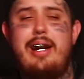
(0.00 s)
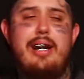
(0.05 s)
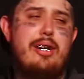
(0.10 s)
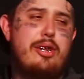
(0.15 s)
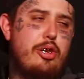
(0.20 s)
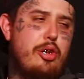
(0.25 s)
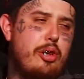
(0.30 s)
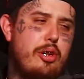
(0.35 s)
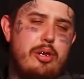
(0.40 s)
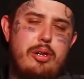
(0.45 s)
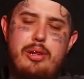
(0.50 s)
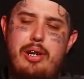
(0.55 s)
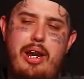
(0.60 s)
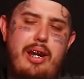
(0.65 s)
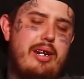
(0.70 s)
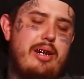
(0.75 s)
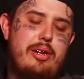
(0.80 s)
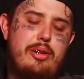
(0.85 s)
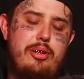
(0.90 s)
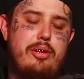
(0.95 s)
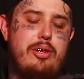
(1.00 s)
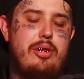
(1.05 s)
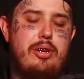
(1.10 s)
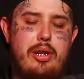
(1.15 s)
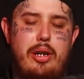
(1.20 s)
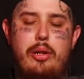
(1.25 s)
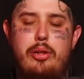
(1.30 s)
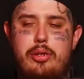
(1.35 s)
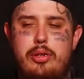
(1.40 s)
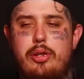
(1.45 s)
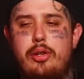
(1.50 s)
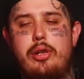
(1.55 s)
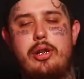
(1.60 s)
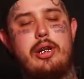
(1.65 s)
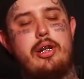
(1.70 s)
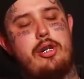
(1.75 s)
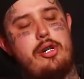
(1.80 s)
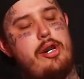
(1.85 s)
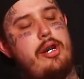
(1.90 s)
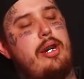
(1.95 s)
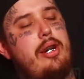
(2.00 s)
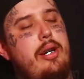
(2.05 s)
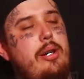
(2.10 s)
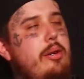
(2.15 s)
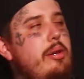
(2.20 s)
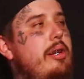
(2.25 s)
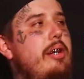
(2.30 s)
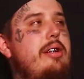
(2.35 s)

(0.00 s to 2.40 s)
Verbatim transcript: and it's cool. Like you, you know, it's still good shit.